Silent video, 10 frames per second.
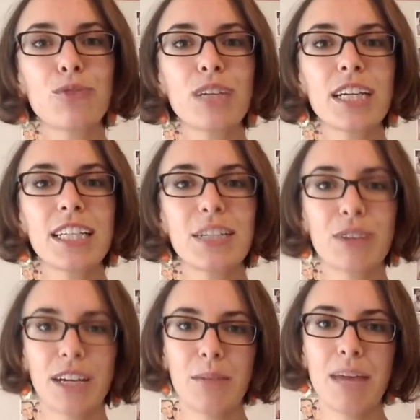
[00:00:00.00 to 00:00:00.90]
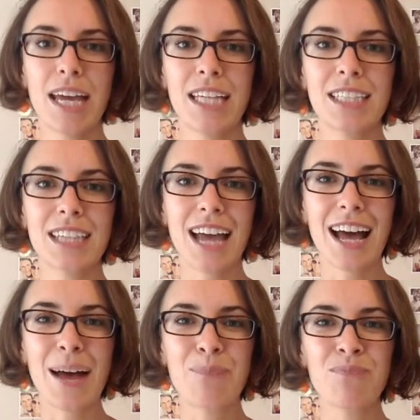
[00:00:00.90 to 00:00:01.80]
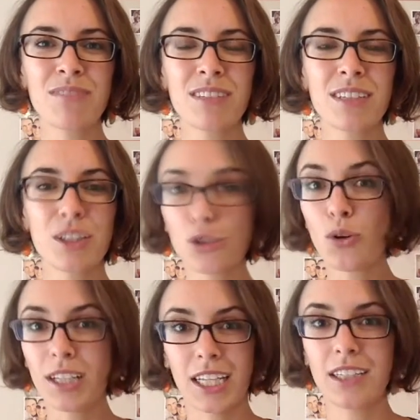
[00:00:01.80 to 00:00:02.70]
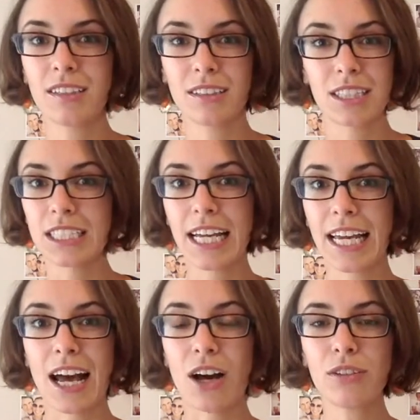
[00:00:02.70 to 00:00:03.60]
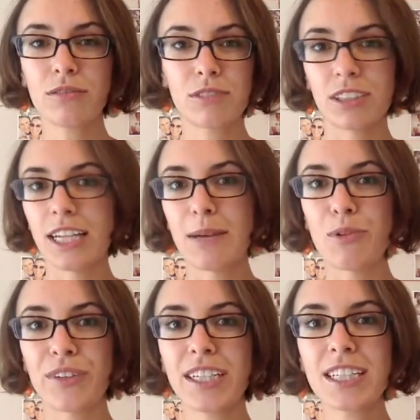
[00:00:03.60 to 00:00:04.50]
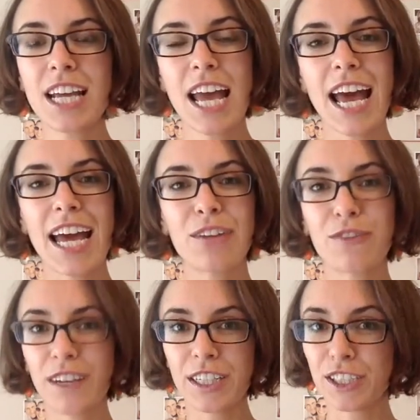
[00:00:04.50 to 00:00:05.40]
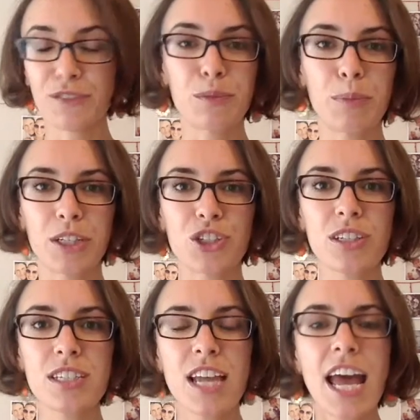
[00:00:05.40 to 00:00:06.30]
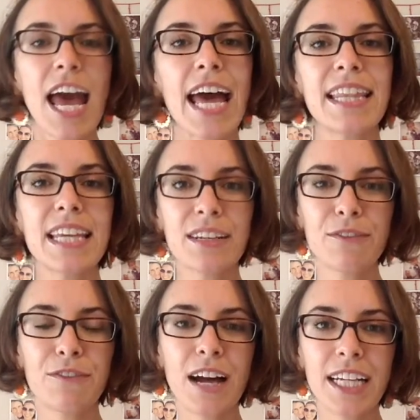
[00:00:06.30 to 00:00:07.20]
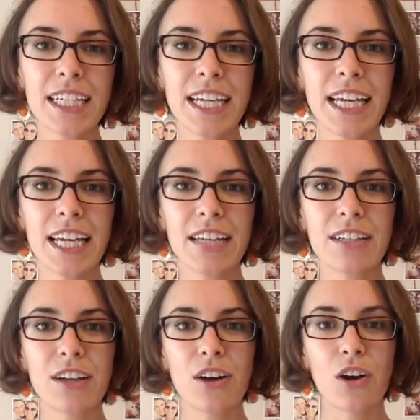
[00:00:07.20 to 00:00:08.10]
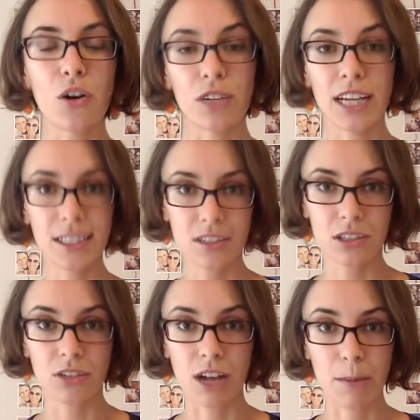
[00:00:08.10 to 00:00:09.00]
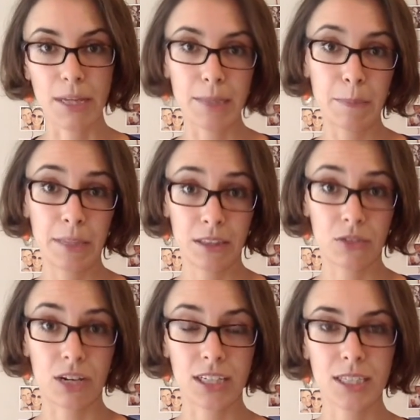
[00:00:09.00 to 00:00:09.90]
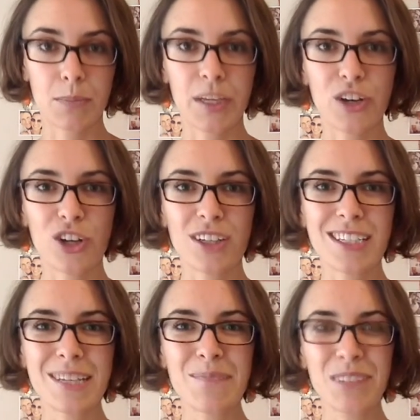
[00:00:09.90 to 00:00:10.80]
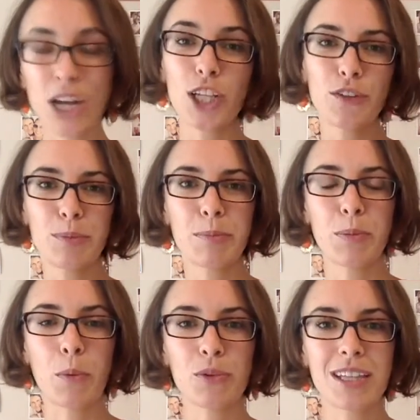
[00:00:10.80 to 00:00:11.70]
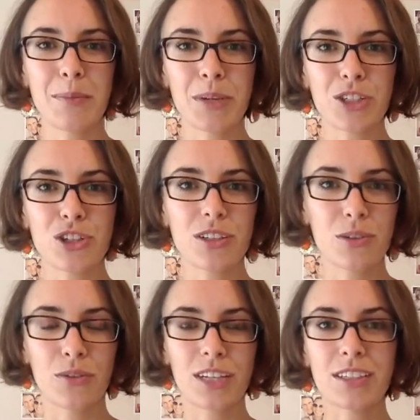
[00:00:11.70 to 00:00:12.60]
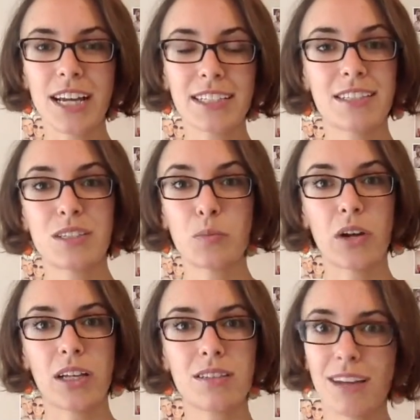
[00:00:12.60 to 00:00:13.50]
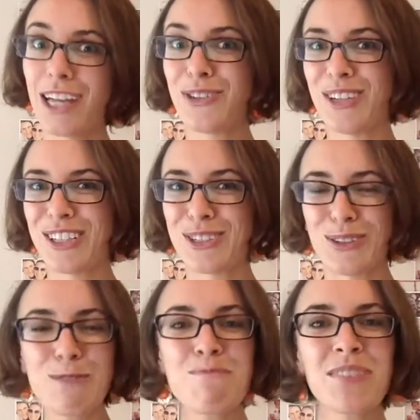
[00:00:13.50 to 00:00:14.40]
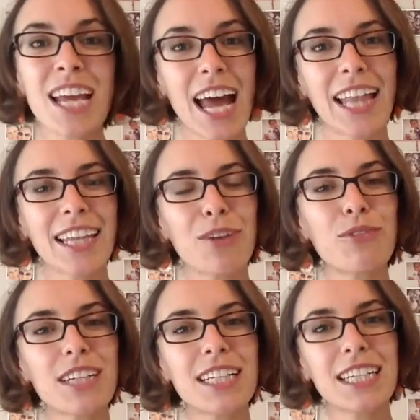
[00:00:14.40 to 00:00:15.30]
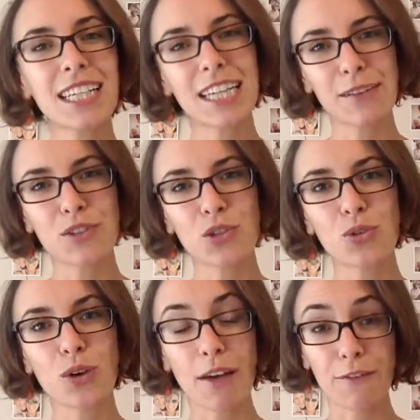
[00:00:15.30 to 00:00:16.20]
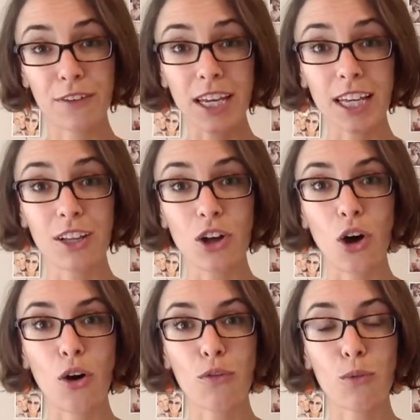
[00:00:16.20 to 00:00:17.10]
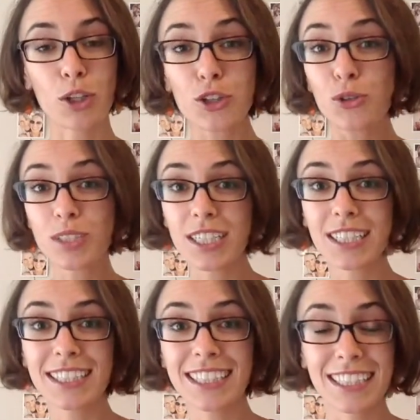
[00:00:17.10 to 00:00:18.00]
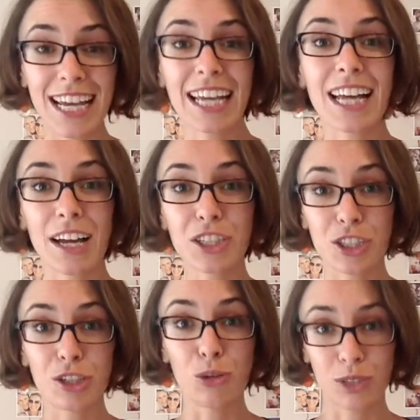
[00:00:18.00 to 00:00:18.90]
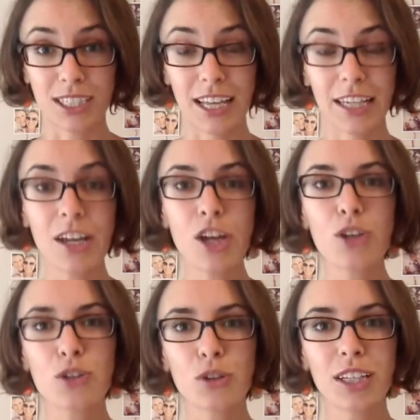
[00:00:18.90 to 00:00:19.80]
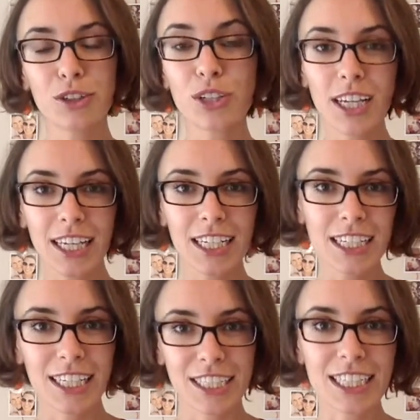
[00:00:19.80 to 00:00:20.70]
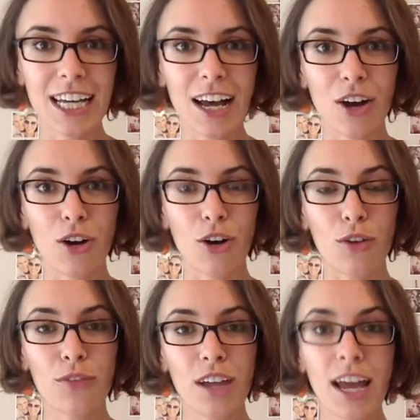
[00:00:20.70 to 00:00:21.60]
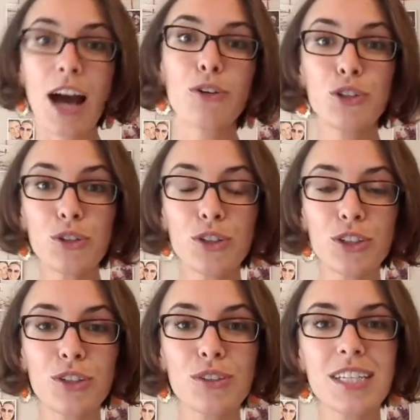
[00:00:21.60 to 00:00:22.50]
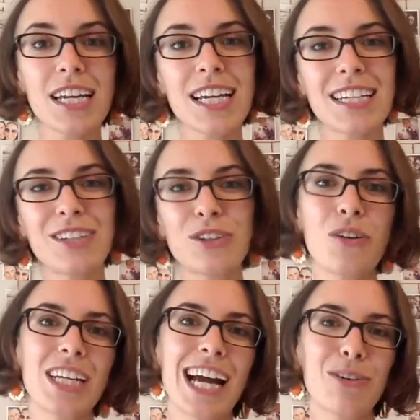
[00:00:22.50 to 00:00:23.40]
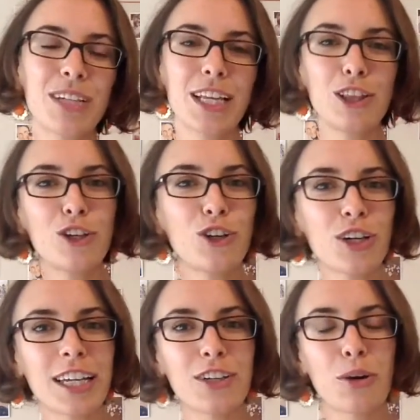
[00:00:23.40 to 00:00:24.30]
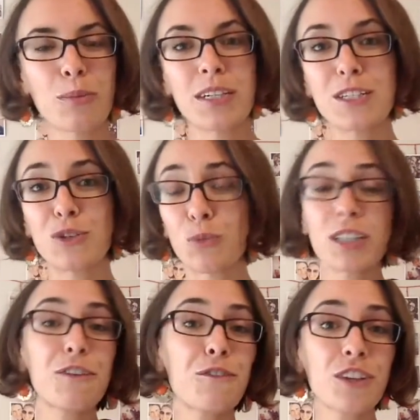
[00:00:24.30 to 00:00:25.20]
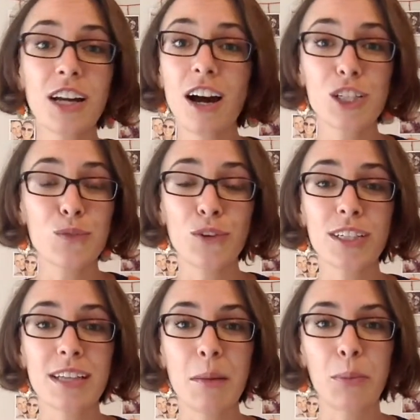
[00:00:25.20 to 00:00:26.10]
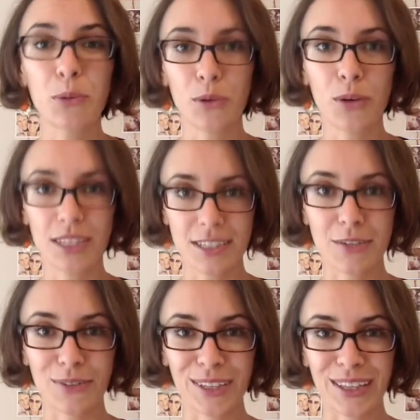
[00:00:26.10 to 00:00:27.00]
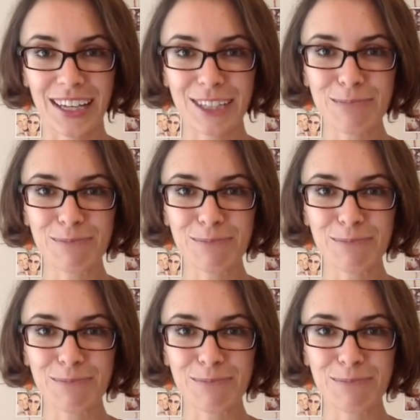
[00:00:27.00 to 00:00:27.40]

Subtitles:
really recommend Googling the deck out, the name of it, and finding different pictures, and then finding it on Instagram and Pinterest, because a lot of people post their pictures of their decks and spreads. I do that too. And that really gives you a feel of what using the deck actually looks like, so that you can get an idea of how you could use it, you know, and how they look in combination with different cards, for example, and stuff like that.